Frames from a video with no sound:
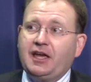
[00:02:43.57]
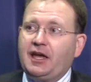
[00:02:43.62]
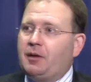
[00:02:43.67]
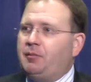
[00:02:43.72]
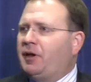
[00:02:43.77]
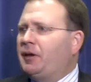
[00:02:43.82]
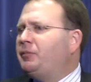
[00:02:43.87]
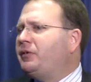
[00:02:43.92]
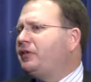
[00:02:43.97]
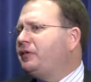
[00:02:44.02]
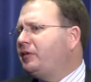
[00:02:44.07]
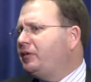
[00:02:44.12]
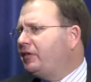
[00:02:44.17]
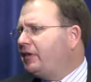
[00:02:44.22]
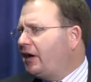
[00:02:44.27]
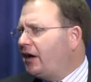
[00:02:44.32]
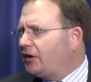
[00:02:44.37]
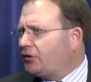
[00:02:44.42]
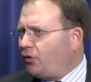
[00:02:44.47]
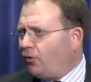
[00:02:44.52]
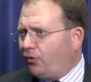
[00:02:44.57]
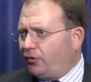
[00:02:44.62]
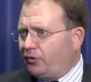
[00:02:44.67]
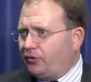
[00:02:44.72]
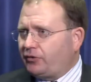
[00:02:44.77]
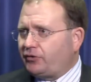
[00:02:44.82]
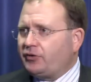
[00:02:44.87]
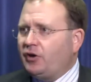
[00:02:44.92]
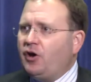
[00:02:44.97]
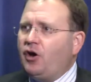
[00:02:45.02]
It may be the
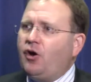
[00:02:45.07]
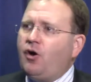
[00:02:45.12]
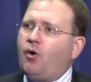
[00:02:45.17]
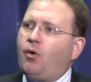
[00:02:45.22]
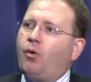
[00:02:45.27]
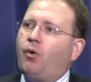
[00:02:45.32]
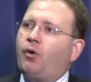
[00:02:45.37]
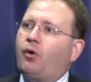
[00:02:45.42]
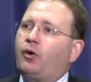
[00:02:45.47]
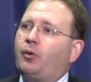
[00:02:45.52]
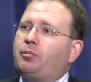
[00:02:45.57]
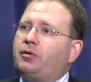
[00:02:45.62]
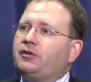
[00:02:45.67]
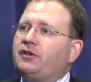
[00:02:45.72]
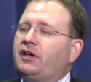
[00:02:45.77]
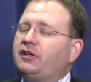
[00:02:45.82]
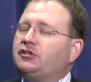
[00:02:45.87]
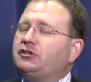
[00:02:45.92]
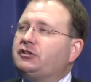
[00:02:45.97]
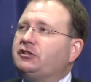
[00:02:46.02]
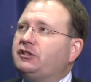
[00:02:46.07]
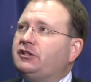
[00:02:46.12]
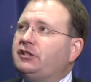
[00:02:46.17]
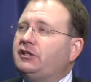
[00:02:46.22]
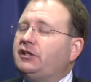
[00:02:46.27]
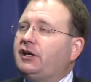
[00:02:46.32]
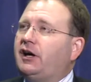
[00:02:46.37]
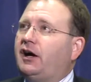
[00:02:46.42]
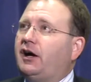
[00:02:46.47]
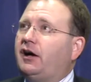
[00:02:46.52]
headquarters, or
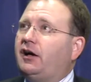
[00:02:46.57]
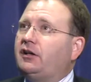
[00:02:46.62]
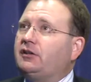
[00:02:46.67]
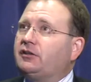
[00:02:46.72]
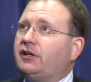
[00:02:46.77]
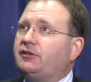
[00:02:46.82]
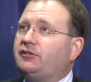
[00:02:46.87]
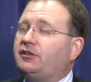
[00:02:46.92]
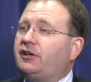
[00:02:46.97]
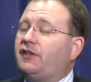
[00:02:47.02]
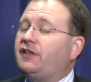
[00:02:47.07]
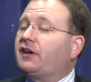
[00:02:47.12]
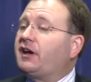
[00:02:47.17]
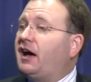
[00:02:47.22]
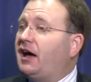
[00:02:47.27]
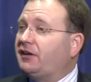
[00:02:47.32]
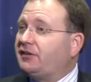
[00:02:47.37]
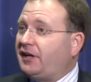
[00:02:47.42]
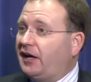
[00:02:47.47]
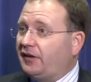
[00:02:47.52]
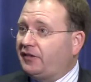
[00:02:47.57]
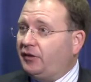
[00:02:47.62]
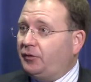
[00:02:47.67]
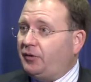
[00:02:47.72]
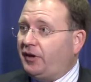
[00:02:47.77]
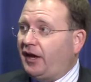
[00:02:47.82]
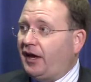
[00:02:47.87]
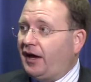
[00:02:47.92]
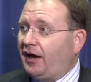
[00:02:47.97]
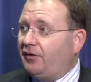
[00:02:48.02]
potentially, let's say the contact that
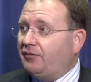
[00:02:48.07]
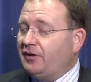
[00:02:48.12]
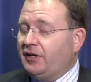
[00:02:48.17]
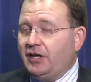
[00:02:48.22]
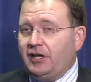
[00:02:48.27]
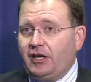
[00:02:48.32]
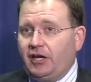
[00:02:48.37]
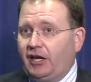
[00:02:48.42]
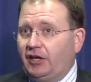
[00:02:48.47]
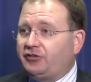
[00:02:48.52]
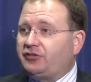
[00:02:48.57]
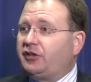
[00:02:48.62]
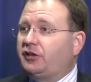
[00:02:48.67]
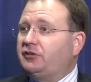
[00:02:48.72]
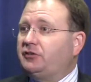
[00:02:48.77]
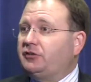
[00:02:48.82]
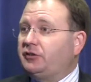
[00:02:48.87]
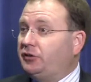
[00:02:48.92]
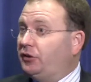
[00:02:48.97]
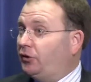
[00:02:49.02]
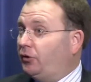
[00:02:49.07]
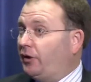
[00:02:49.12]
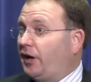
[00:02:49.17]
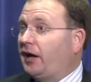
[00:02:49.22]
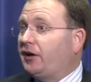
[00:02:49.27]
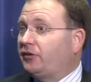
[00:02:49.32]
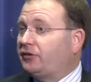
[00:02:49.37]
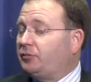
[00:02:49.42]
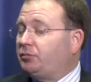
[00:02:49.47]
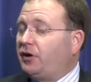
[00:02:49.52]
we have has suddenly,
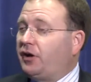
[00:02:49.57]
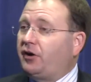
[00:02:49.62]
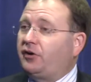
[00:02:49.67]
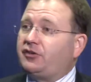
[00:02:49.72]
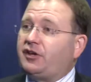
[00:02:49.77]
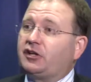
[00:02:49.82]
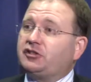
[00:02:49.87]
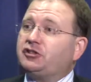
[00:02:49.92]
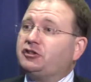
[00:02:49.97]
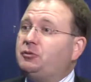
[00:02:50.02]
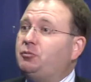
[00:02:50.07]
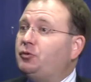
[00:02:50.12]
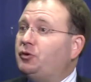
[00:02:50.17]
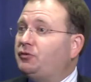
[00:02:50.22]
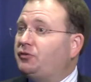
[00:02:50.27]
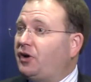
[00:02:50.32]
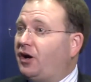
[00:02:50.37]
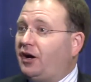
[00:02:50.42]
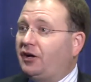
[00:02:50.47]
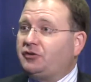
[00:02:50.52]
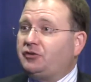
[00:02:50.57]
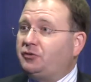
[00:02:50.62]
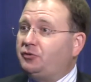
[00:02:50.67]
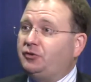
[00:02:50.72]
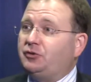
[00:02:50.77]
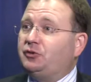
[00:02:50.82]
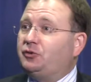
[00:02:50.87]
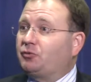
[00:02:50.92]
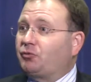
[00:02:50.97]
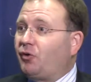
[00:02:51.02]
at a supplier, has actually moved on to
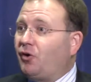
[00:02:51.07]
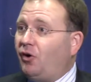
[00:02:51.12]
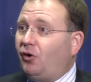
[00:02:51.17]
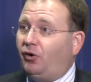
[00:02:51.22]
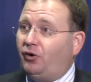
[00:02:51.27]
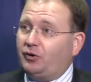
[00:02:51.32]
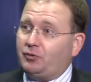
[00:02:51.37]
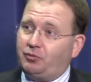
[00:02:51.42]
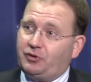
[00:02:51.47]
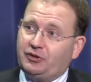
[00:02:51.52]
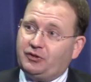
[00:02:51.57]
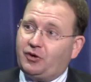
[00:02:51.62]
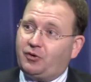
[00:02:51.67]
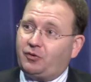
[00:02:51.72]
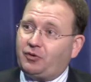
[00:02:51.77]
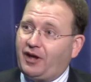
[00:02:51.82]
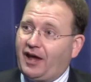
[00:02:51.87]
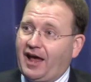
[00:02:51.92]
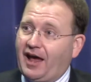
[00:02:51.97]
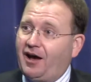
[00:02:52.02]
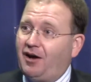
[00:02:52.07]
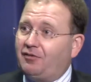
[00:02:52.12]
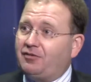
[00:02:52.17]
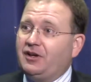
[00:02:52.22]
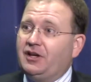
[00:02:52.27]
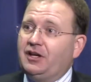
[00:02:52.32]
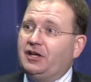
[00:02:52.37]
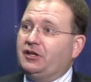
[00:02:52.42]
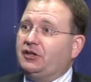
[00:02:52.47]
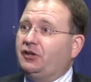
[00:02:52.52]
a new role, and we don't have,
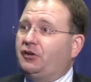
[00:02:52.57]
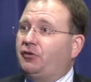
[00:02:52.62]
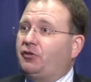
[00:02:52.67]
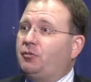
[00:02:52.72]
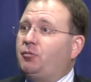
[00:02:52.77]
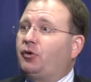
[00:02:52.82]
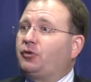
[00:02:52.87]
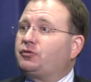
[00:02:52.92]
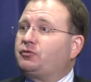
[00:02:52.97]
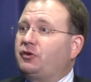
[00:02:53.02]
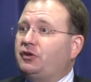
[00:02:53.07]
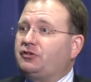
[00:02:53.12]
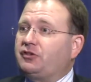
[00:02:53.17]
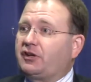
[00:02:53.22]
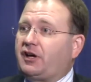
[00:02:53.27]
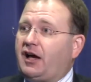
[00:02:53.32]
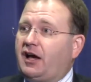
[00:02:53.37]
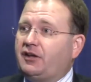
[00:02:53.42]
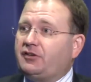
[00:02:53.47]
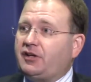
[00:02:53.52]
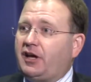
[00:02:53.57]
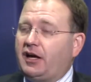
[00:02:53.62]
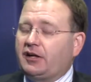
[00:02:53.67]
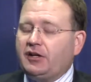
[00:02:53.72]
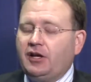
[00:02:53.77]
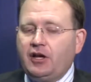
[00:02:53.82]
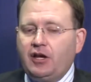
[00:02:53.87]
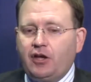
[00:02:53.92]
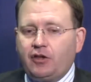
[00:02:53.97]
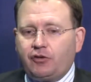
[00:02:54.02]
the most recent contact.
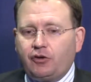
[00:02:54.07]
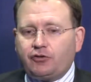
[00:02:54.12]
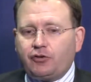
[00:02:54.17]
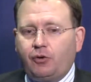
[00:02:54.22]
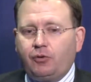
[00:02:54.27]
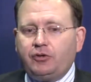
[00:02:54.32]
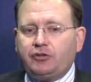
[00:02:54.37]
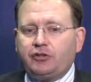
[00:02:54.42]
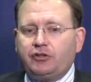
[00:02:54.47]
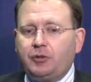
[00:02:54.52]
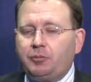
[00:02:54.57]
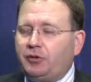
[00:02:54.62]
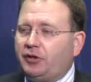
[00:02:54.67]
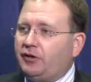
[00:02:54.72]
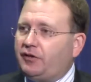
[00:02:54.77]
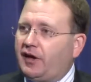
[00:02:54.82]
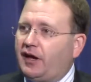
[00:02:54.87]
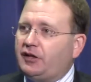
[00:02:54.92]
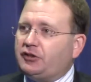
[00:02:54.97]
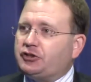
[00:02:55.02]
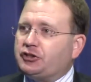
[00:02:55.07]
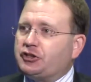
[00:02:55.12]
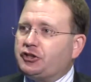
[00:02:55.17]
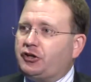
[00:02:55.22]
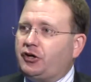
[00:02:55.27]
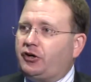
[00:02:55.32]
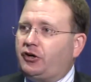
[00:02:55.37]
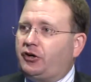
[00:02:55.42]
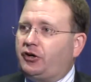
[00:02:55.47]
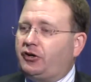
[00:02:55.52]
There's always going to be that
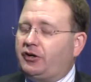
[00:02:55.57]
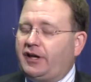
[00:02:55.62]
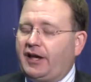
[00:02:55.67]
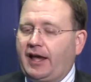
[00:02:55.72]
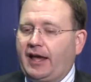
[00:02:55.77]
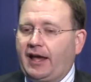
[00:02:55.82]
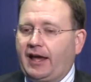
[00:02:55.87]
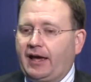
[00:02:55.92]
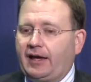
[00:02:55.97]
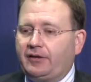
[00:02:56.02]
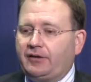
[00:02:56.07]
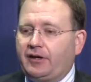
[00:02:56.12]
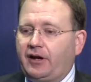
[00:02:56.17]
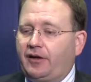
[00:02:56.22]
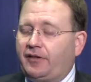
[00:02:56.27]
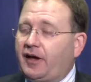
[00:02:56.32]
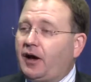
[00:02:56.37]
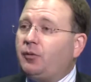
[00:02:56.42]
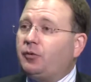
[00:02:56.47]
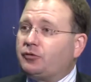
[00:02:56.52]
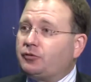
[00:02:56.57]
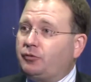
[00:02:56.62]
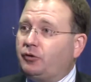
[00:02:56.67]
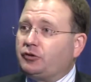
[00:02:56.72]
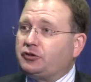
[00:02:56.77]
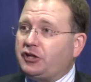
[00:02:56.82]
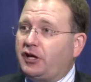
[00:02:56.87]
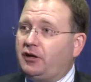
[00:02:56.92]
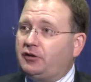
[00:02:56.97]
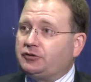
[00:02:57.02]
churn, and that was a
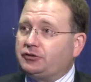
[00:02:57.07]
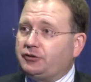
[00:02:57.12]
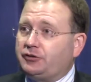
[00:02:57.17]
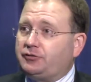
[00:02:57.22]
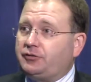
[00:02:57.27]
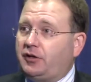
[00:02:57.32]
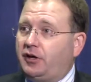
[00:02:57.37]
real challenge